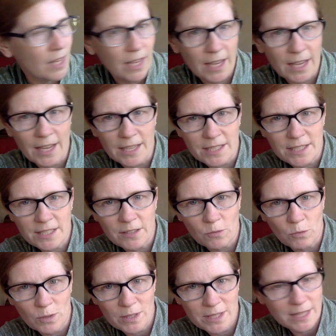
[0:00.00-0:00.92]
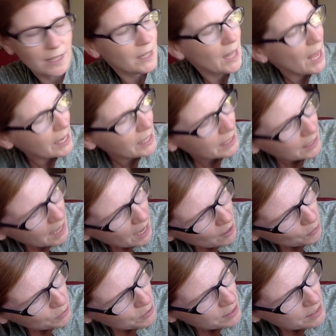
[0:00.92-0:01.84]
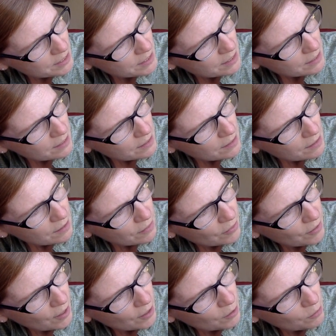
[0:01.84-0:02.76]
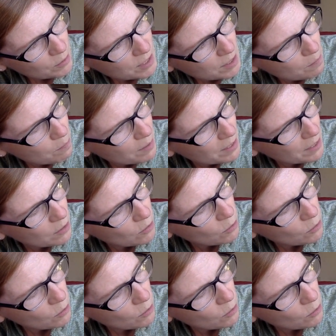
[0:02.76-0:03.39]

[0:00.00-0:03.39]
It was the lion house. There was a big